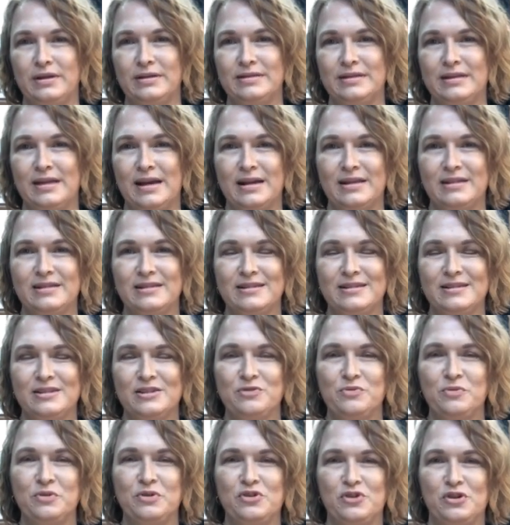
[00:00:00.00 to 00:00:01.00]
Texas,
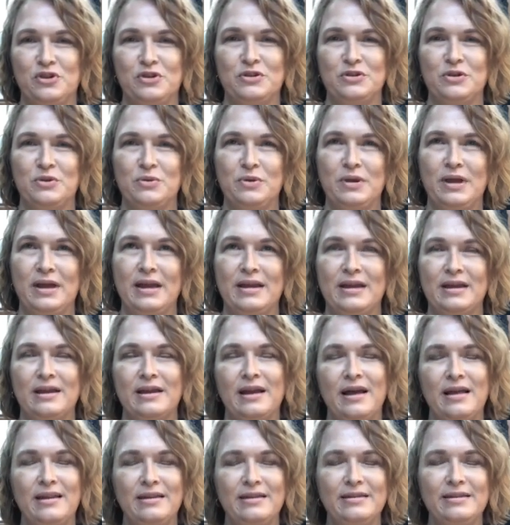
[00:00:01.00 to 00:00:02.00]
which is located
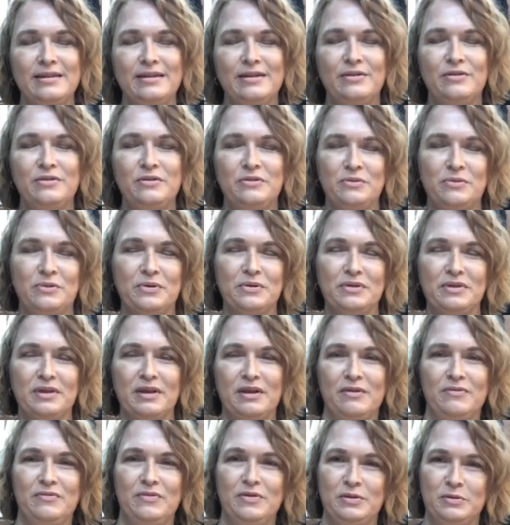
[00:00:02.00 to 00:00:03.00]
a little north
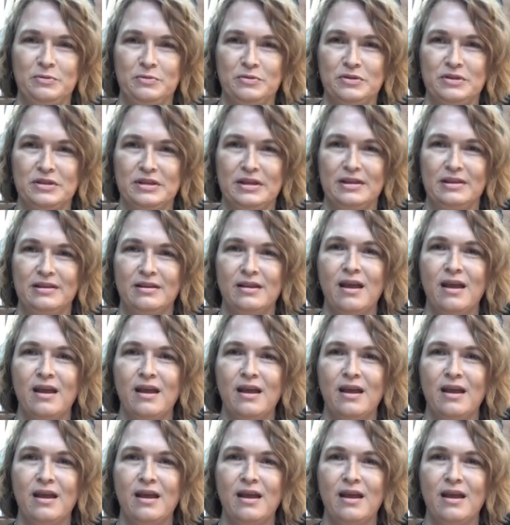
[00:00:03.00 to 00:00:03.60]
of Houston.